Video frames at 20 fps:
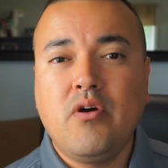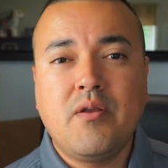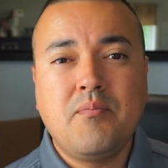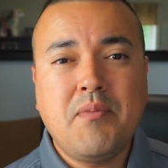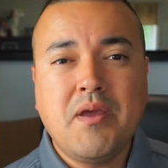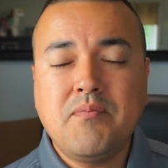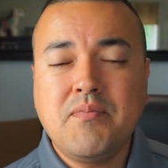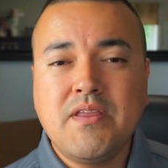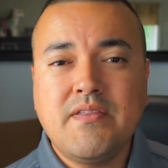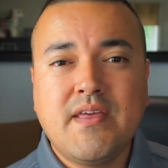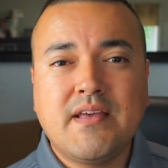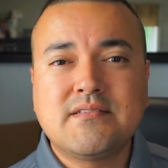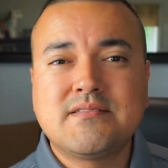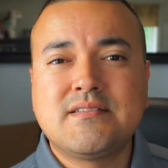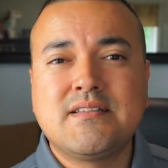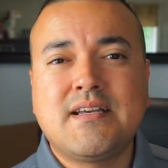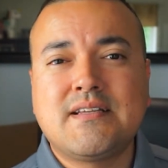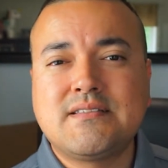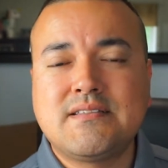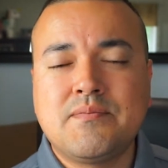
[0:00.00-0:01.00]
and maybe
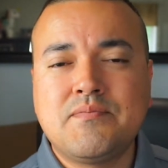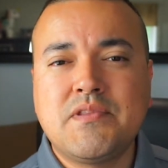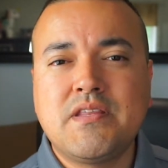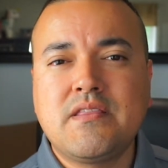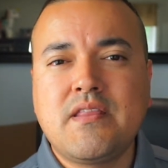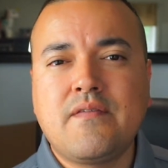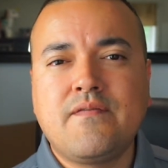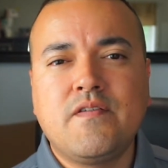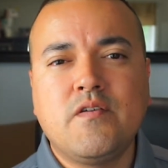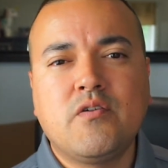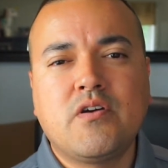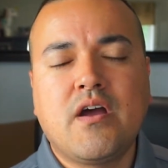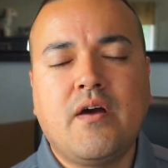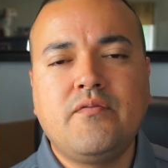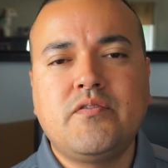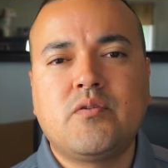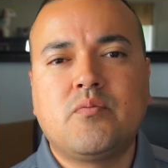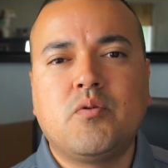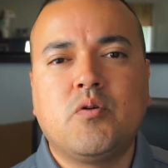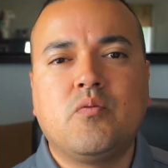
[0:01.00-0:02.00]
that's not something they feel
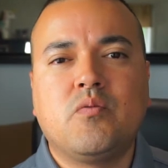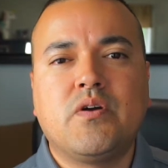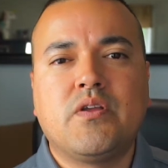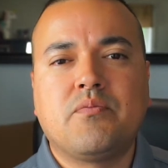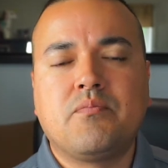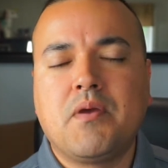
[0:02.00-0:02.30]
comfortable with.